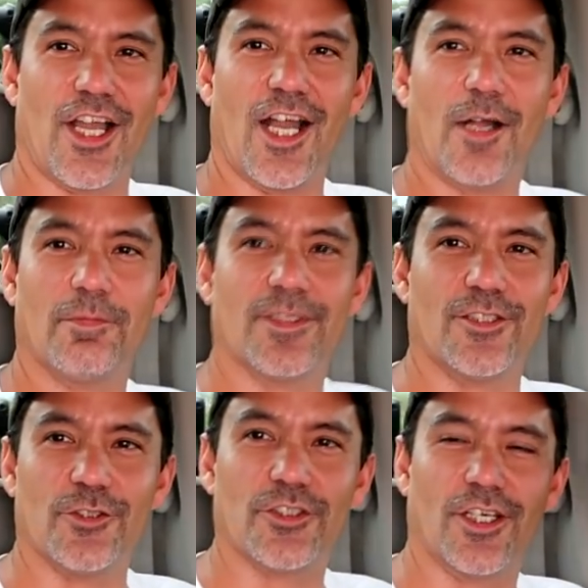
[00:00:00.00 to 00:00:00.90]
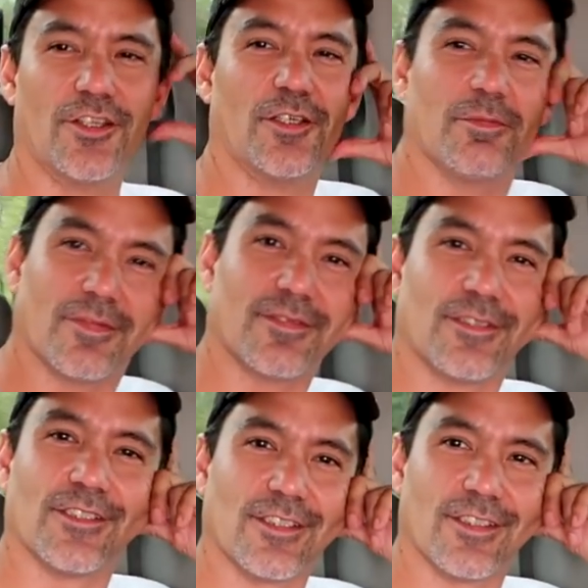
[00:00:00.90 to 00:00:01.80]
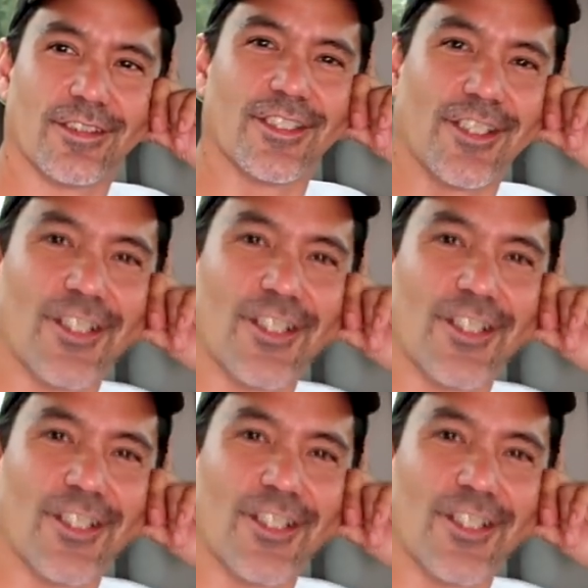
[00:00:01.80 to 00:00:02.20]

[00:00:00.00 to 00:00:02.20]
job? Did you tell them? No, go